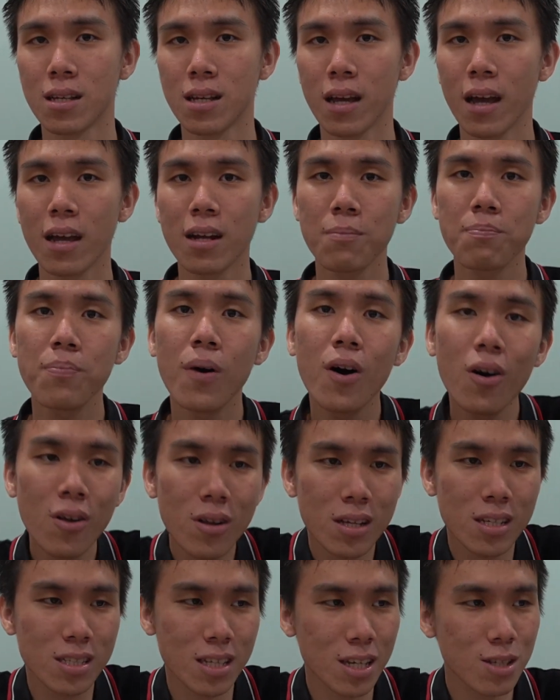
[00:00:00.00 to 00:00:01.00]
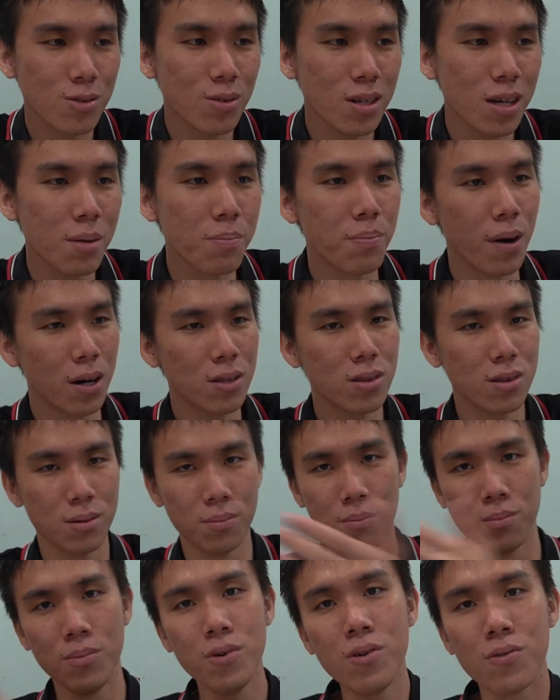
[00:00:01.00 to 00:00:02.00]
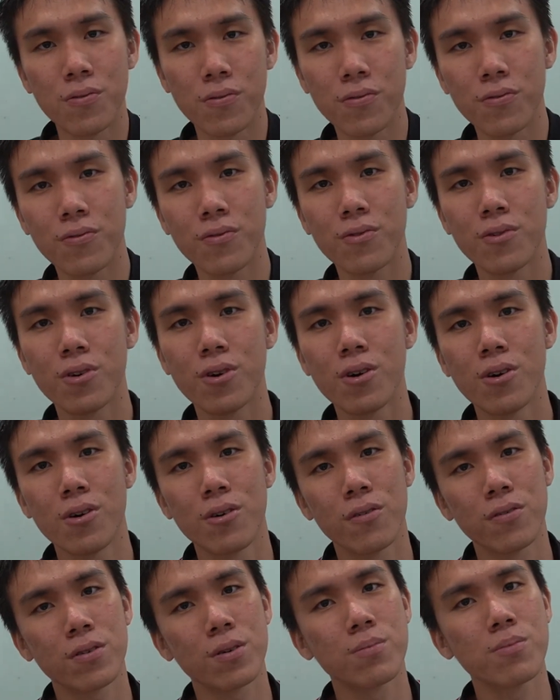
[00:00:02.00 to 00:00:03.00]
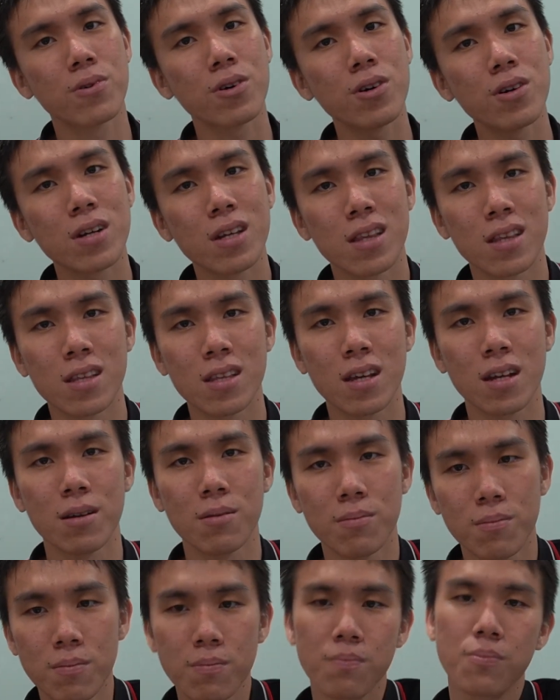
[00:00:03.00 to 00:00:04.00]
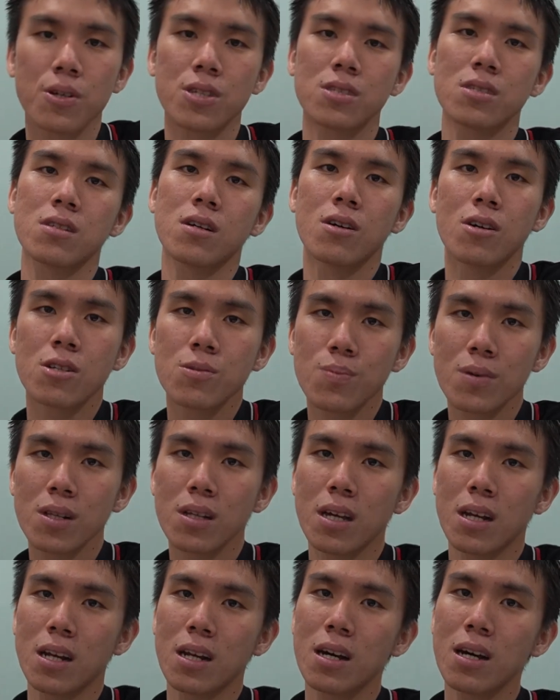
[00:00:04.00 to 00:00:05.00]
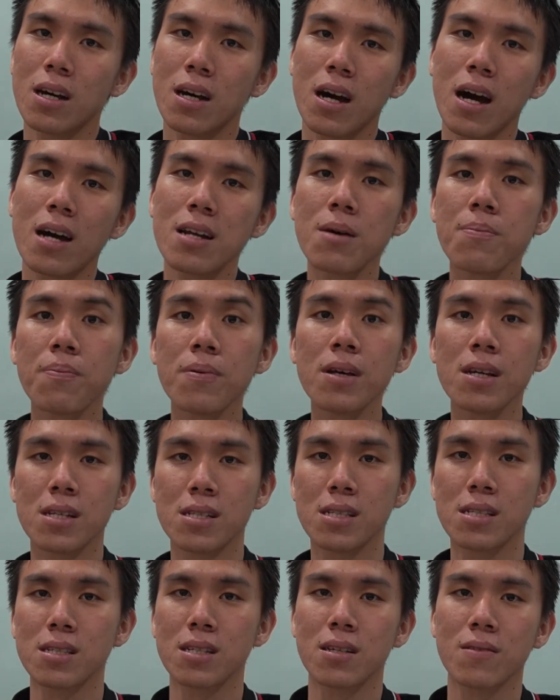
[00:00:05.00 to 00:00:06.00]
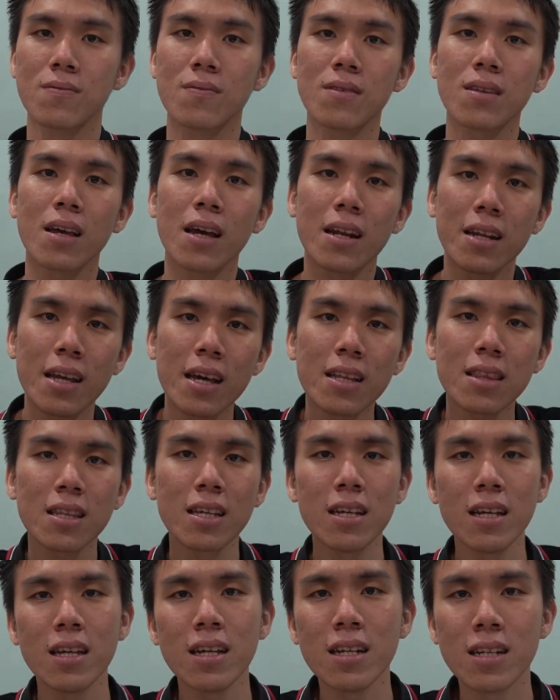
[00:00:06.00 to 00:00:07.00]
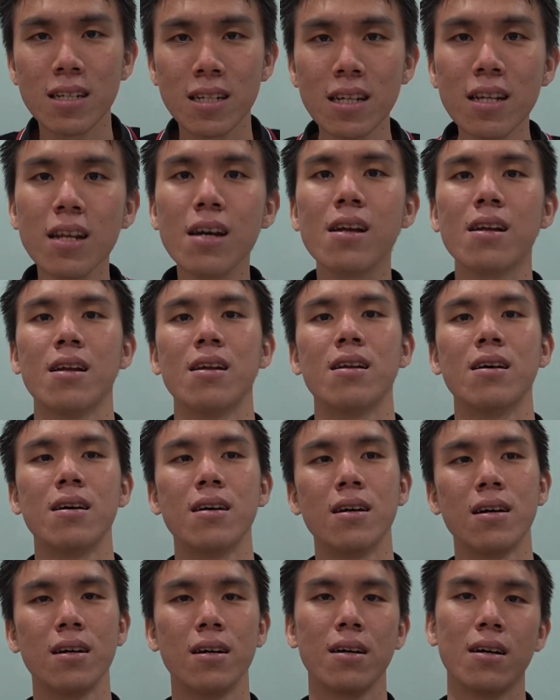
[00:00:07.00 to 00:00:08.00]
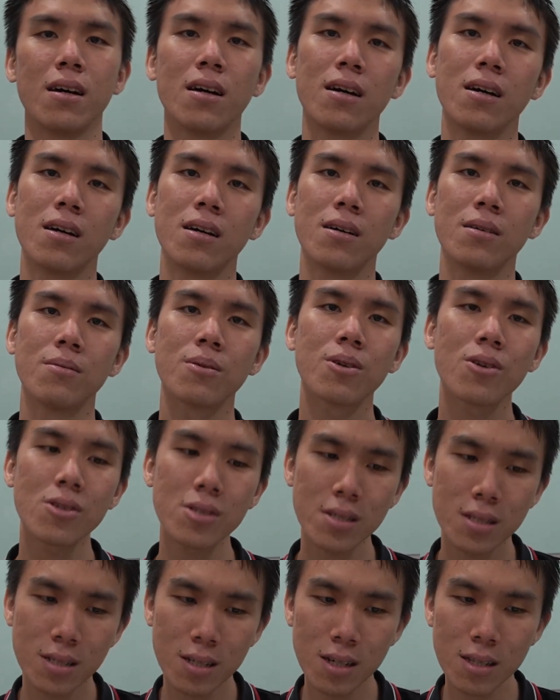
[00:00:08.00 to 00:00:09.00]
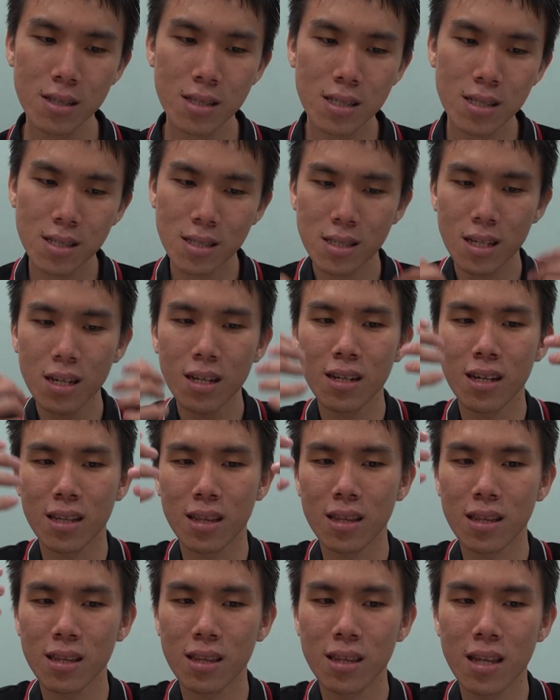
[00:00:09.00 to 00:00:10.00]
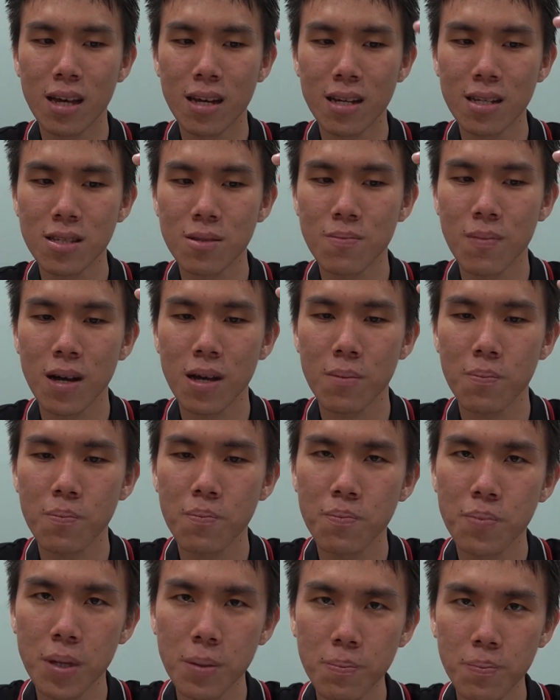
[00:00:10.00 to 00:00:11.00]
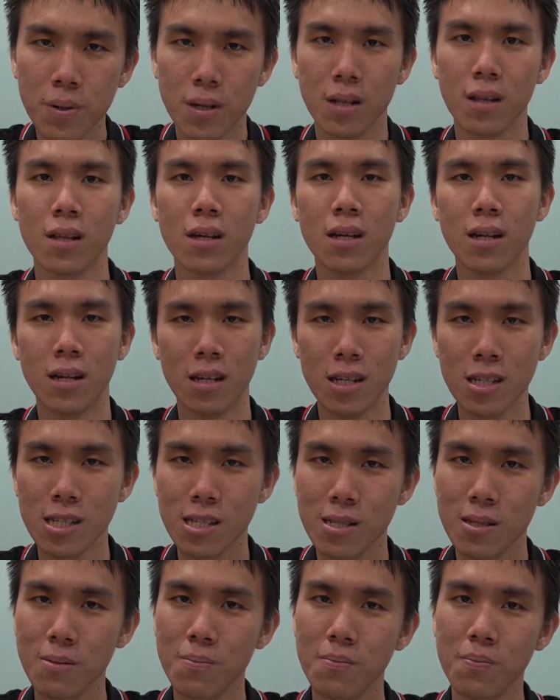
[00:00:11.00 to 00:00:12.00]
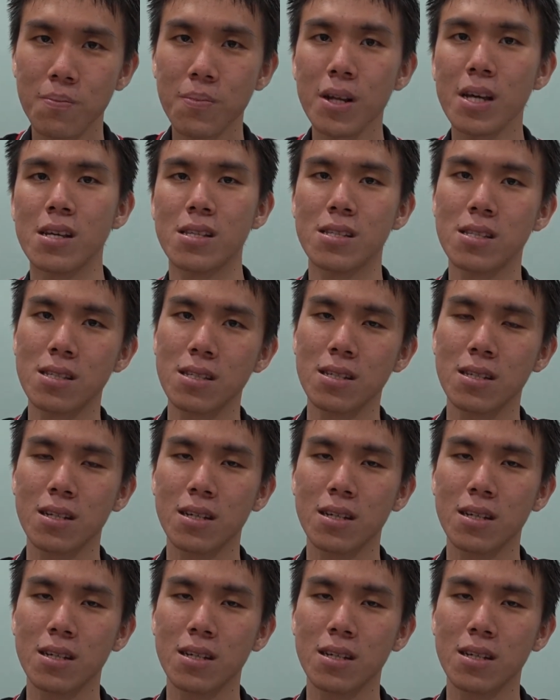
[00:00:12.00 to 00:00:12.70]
And Paul is actually about to move from Corinth and preach the gospel in other place. And yet he didn't. Because God said that there is my people in this place.